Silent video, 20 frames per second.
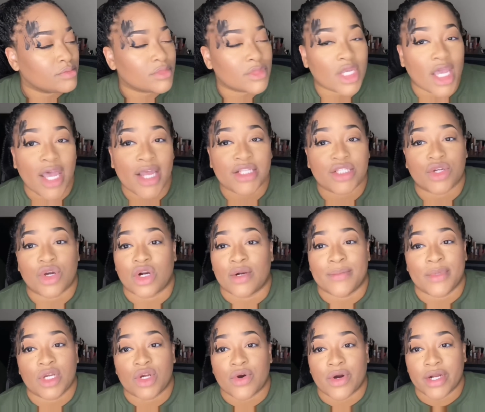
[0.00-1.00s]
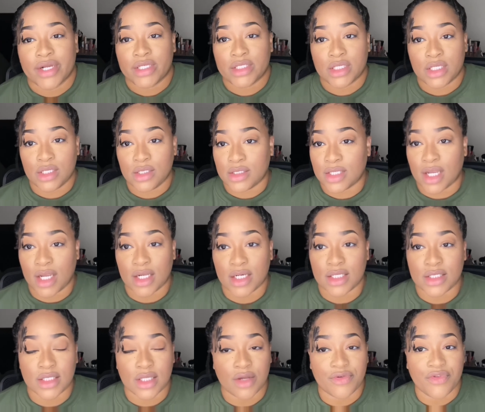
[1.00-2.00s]
That's gonna be crazy, taking the
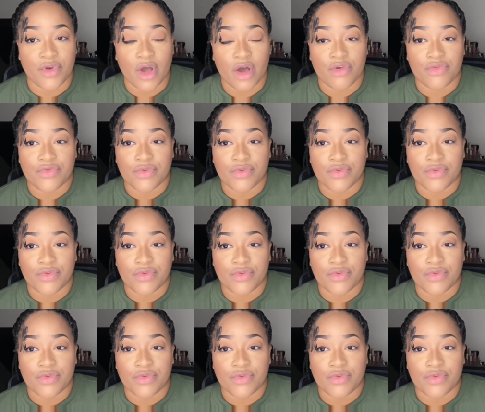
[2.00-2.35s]
stuff off.